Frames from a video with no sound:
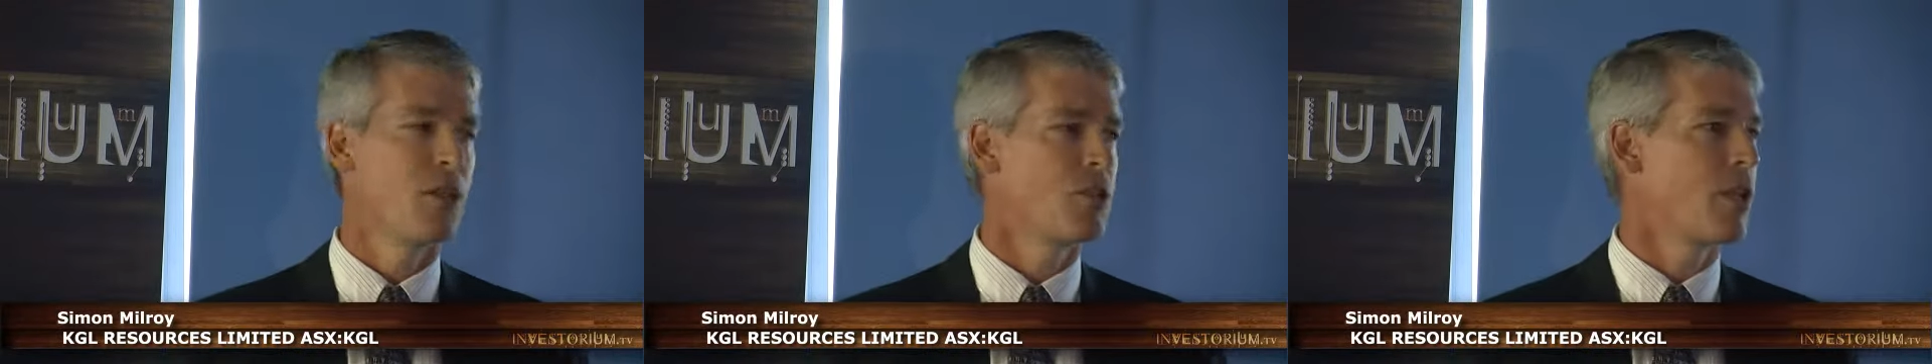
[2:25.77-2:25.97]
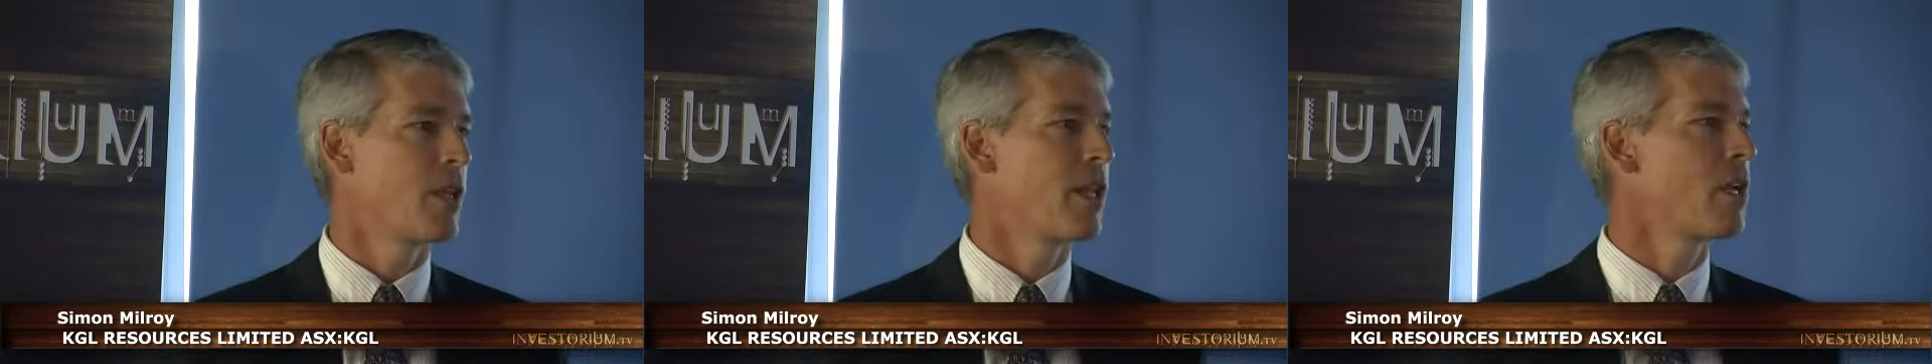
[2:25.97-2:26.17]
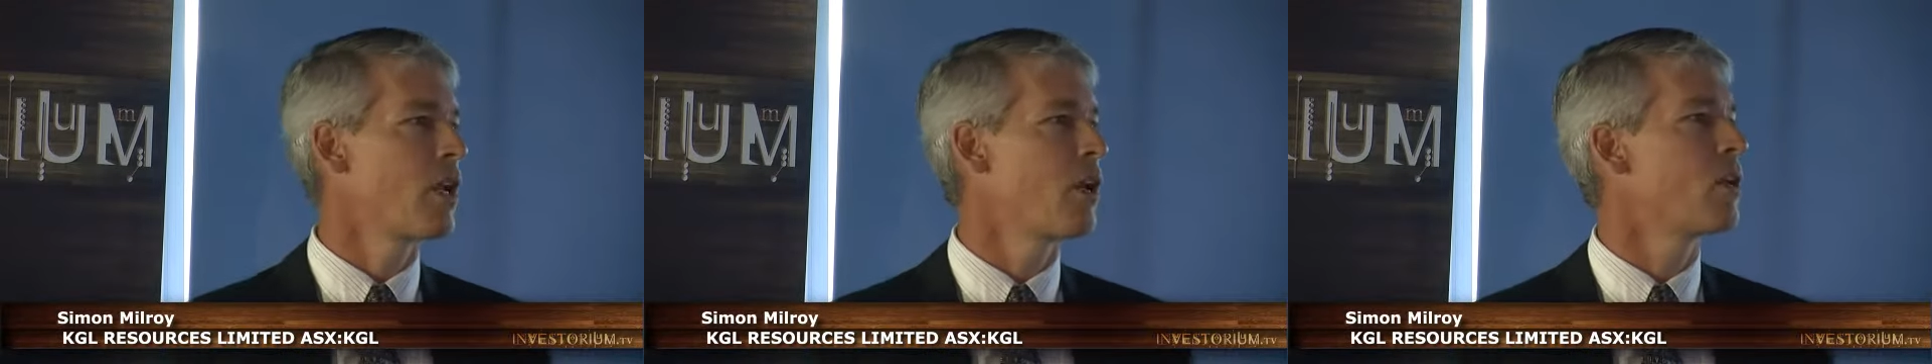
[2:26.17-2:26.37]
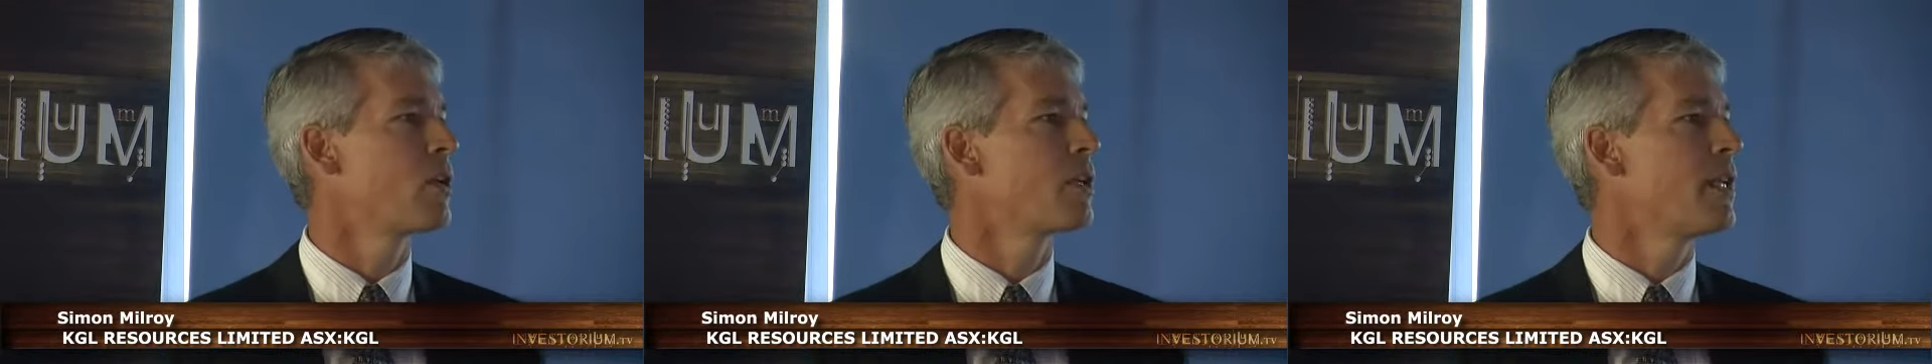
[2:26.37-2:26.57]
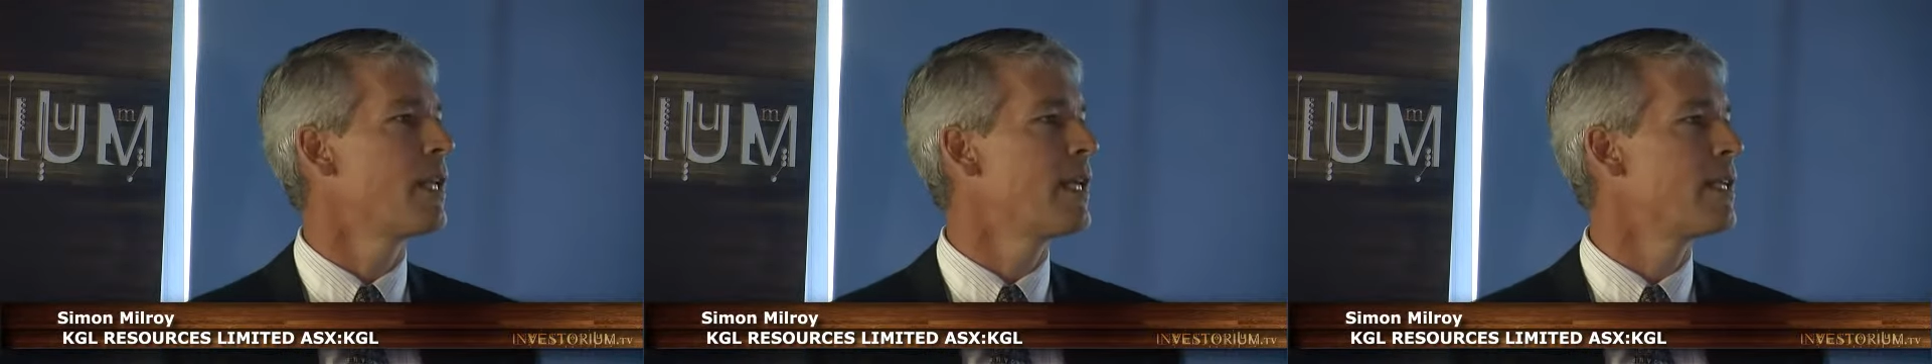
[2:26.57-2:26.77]
so they no
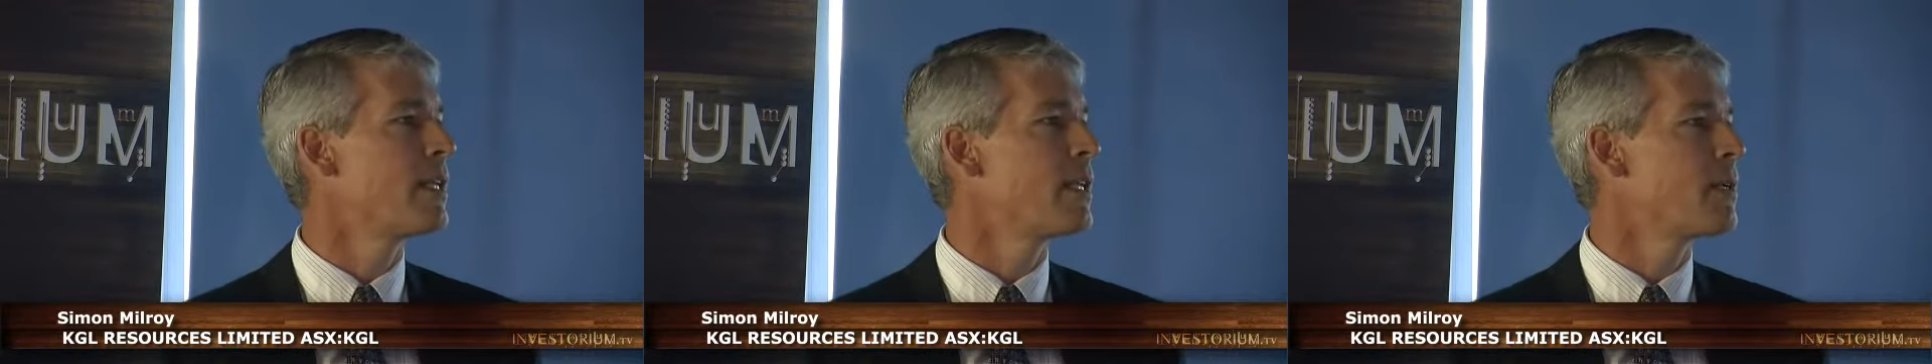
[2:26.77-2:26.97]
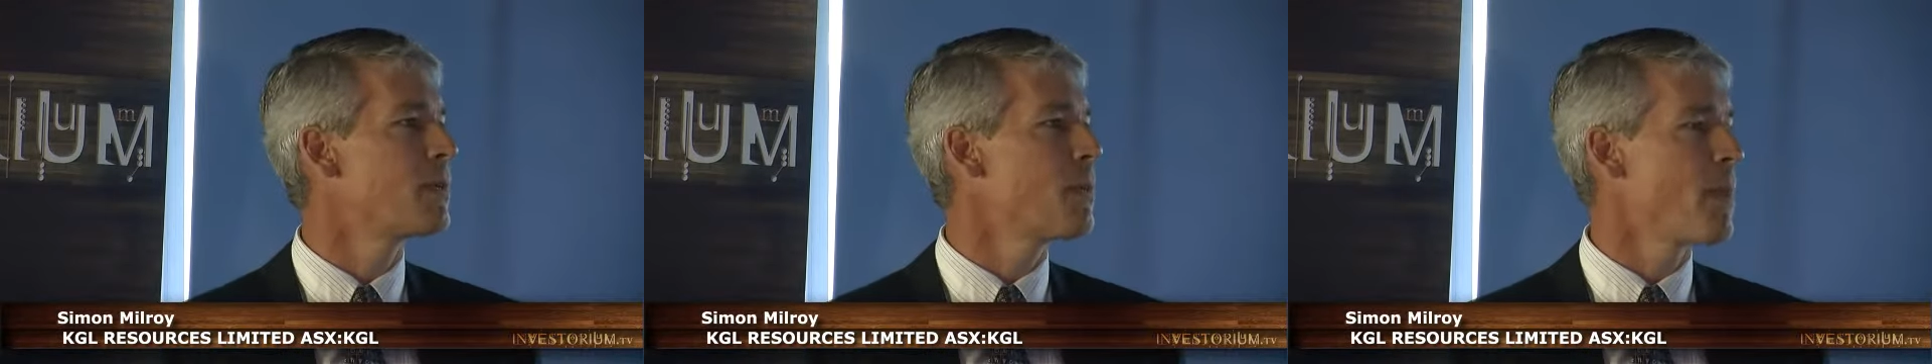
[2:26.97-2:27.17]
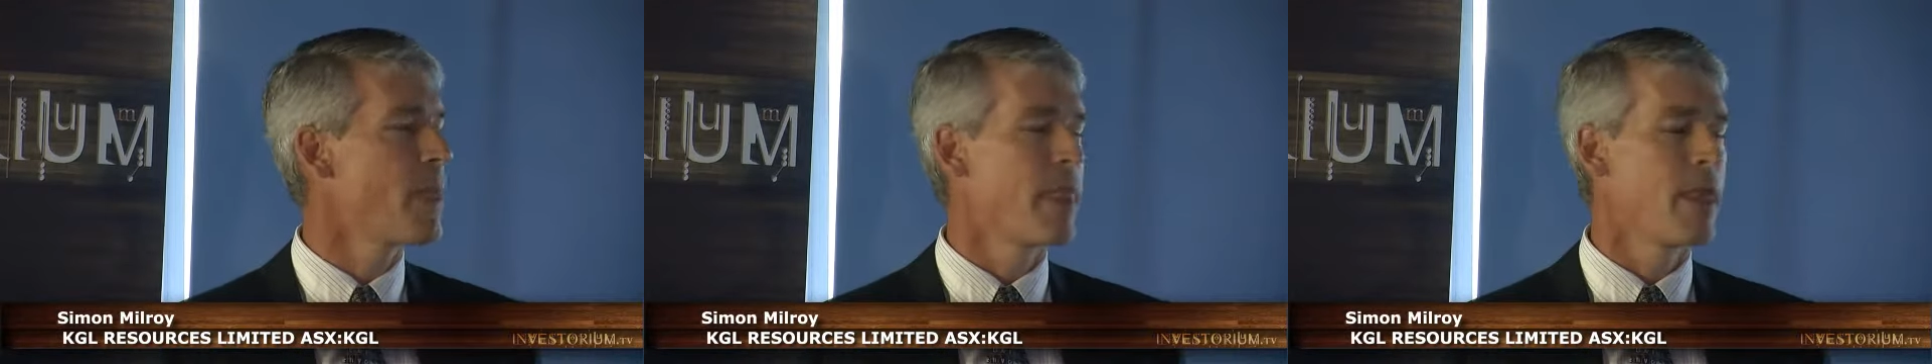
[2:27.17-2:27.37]
longer needed it.